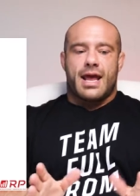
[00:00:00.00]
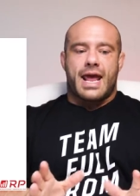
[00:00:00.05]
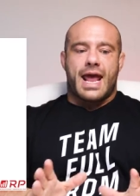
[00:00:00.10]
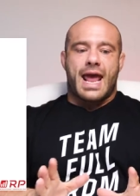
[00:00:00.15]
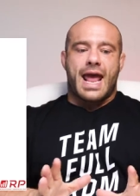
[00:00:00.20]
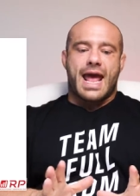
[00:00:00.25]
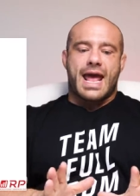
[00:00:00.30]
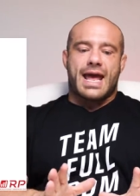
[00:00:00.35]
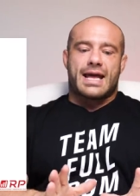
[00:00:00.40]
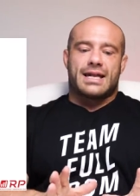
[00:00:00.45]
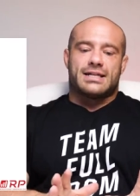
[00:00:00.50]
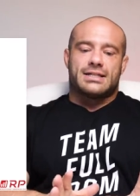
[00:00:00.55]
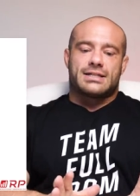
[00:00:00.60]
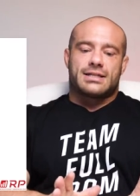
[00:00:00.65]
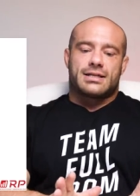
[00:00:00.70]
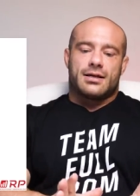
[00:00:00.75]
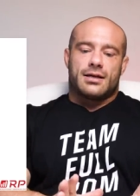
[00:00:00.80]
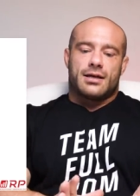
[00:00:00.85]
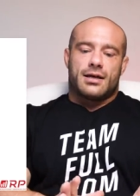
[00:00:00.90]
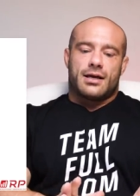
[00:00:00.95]

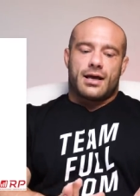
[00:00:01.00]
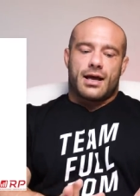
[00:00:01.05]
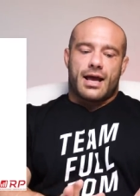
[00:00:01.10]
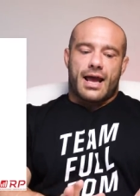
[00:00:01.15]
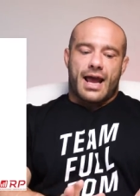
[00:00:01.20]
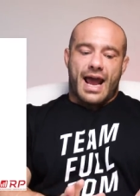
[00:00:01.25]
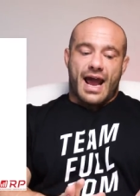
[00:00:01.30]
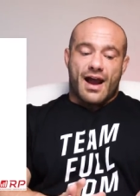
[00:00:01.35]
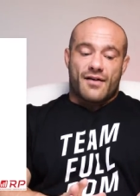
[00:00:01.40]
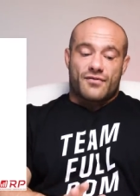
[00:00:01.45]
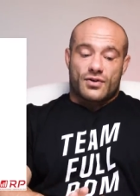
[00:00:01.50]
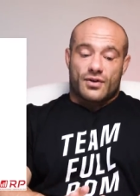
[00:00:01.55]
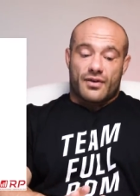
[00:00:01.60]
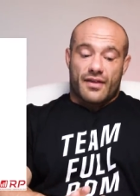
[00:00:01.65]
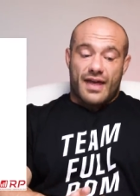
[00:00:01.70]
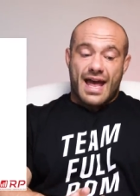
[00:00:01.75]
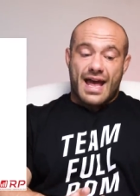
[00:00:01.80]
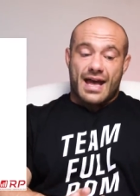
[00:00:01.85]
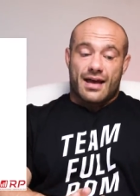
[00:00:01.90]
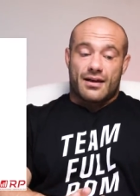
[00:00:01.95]
And after
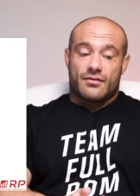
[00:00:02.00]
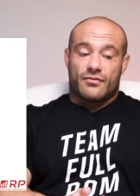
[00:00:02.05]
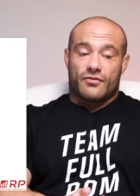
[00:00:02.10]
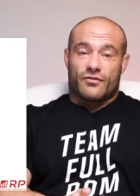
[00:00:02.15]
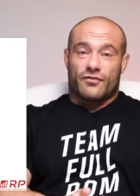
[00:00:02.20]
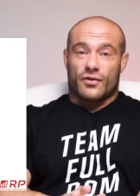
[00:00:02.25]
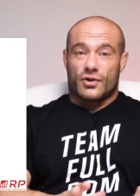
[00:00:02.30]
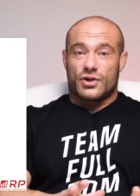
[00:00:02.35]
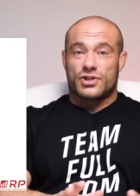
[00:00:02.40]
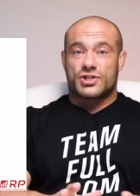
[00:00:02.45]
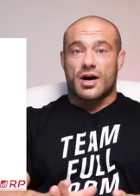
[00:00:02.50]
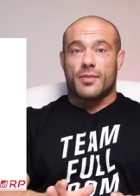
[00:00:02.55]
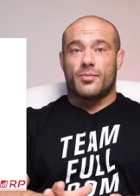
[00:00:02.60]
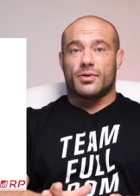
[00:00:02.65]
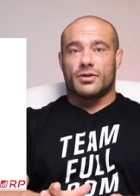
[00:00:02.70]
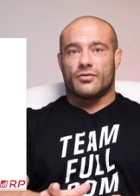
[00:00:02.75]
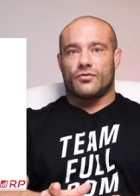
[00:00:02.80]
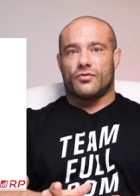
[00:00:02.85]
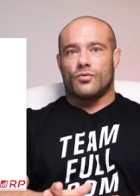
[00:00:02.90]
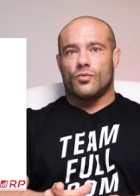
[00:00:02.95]
that, first
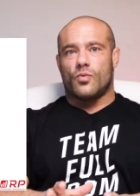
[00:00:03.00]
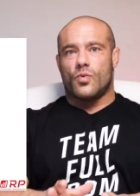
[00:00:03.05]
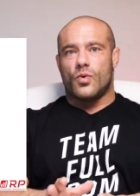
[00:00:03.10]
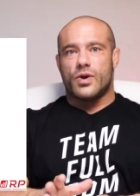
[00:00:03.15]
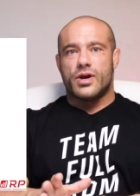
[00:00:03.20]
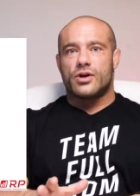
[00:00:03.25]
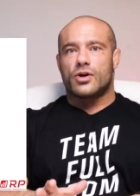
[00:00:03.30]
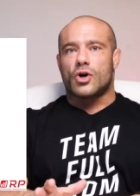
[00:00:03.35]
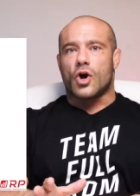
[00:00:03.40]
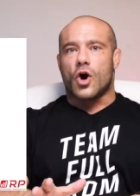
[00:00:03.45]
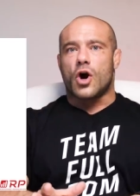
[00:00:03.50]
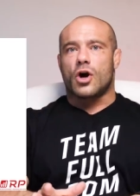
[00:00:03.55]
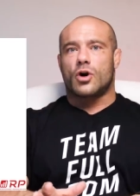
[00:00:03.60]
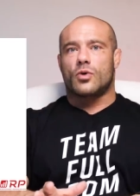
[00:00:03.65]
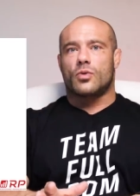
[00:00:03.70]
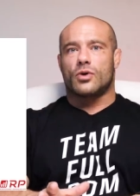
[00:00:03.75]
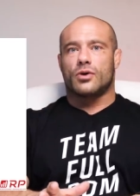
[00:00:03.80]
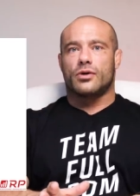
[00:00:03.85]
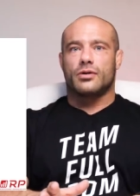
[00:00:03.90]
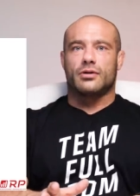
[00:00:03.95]
couple of weird,
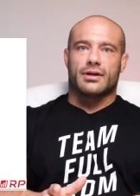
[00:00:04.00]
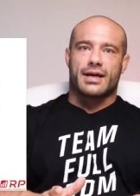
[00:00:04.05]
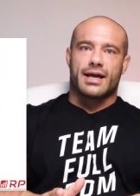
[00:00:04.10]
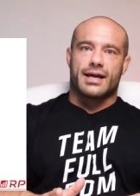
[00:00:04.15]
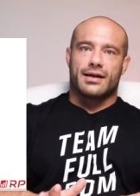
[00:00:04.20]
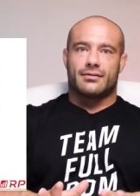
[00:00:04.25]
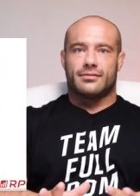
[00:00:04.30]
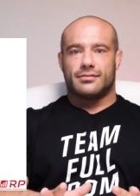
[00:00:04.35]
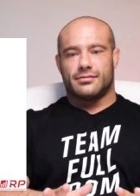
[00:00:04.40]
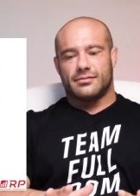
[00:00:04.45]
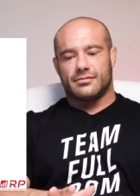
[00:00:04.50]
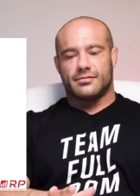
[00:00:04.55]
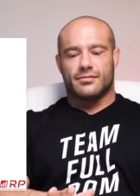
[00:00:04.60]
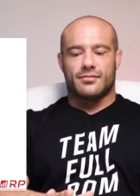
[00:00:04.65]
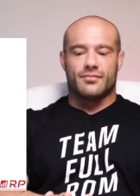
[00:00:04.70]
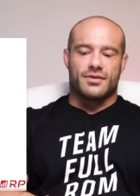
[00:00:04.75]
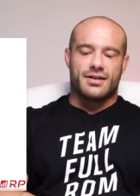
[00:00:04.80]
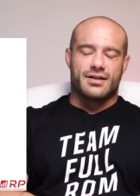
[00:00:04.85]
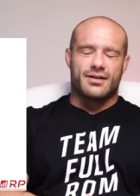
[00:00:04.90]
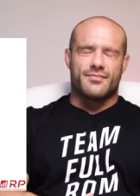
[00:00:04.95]
awkward, like
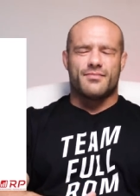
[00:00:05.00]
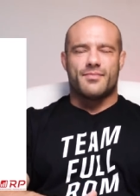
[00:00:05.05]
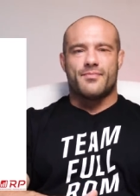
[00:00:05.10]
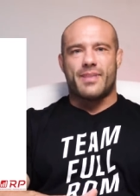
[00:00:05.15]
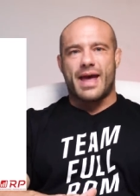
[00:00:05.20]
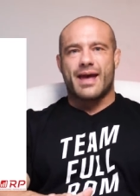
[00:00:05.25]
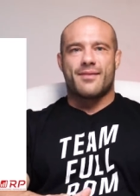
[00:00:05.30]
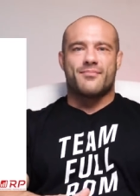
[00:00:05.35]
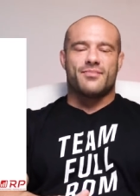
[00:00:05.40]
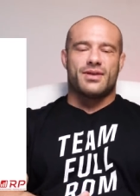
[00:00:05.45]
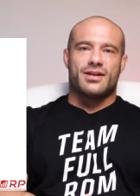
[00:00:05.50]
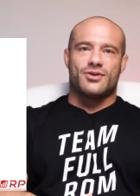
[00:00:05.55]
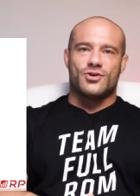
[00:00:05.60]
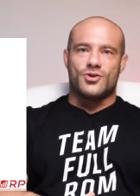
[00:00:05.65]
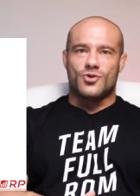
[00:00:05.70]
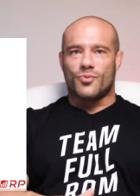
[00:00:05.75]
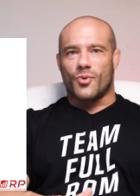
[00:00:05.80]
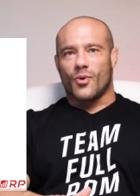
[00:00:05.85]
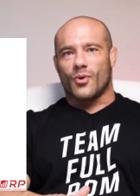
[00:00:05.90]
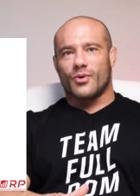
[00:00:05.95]
Bambi
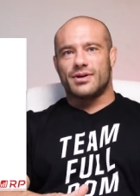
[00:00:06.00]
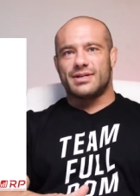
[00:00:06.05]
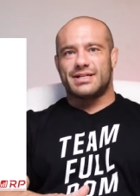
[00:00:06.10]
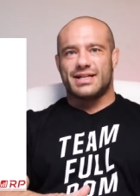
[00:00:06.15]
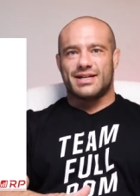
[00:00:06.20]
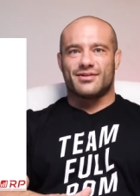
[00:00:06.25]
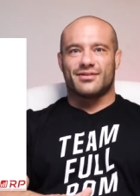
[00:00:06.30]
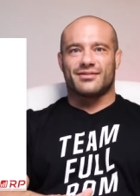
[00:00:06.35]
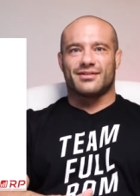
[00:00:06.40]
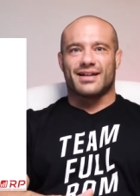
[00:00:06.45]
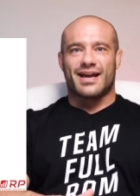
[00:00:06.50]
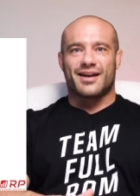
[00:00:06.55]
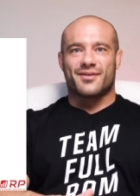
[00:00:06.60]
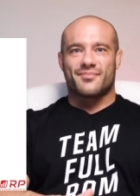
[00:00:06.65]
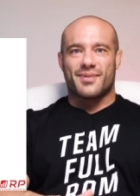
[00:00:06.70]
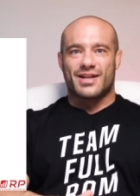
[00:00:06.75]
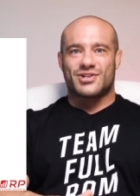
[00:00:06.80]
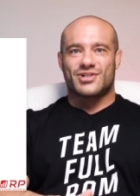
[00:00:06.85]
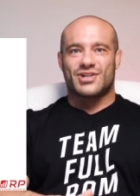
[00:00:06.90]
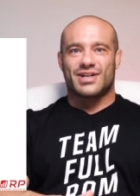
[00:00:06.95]
newborn deer leg
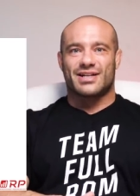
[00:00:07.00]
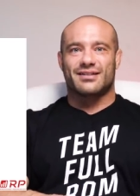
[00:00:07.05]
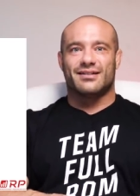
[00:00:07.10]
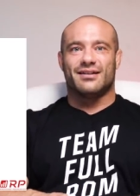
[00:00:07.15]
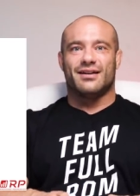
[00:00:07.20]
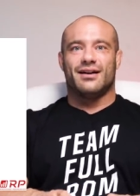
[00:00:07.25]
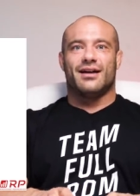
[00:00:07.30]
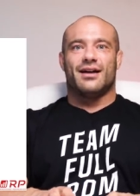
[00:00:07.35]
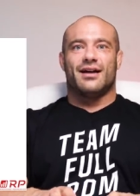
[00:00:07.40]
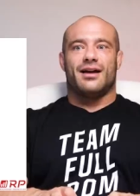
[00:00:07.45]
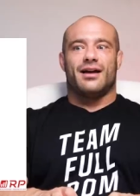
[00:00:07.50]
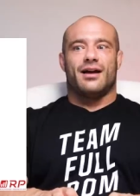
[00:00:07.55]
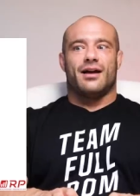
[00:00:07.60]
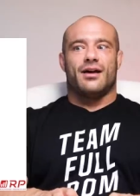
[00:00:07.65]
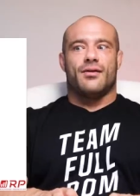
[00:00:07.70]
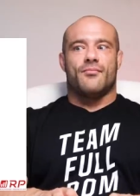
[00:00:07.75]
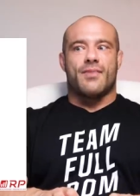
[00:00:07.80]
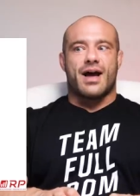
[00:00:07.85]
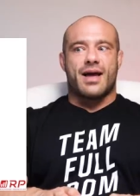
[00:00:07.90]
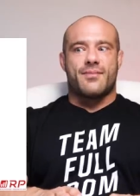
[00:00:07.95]
benching,
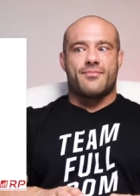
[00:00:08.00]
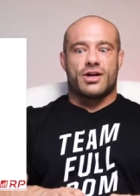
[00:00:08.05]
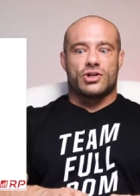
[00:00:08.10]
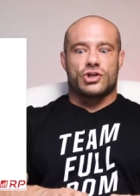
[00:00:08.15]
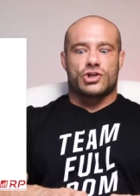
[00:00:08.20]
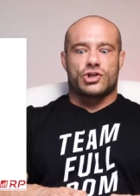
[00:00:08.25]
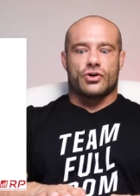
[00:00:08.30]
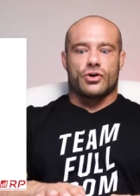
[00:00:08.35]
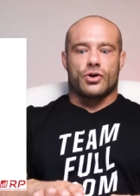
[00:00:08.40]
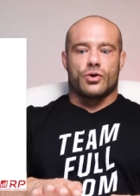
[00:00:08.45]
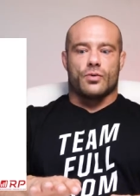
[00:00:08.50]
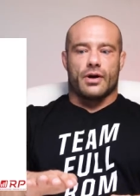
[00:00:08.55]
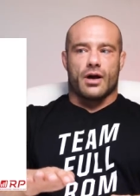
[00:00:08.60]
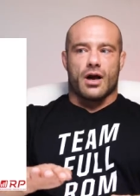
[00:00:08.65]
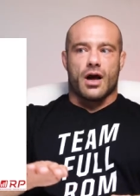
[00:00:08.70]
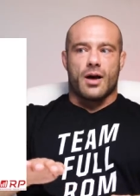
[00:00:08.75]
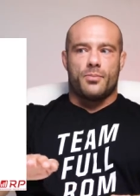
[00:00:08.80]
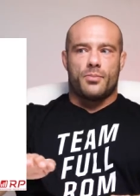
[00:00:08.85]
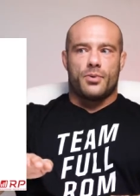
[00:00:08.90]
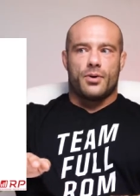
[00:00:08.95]
my bench started going
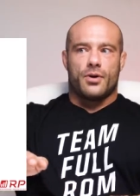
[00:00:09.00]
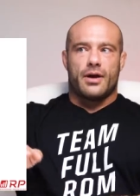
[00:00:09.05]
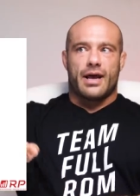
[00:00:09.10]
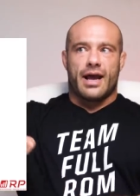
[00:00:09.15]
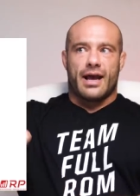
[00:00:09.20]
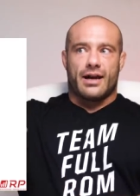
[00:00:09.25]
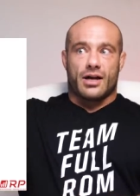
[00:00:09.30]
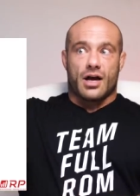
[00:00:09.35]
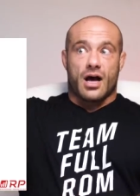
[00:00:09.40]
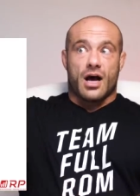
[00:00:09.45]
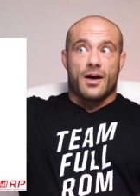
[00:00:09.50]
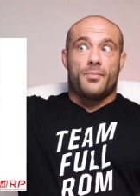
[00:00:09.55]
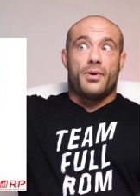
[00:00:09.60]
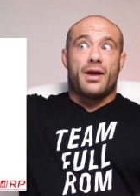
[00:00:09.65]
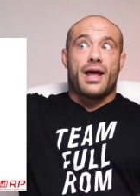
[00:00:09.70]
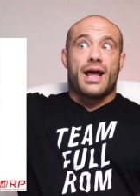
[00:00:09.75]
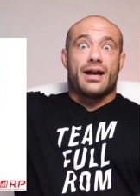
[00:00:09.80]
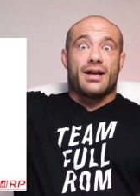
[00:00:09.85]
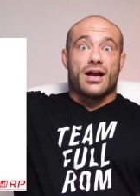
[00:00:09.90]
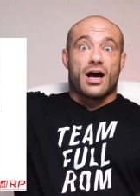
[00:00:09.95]
up and up
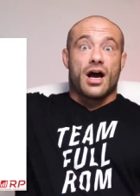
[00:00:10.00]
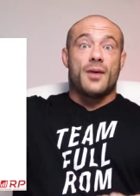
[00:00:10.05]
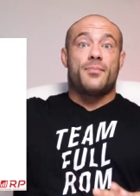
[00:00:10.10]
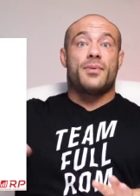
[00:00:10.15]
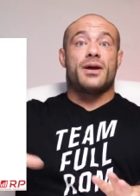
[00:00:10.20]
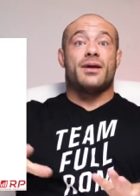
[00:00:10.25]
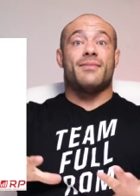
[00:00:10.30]
and up.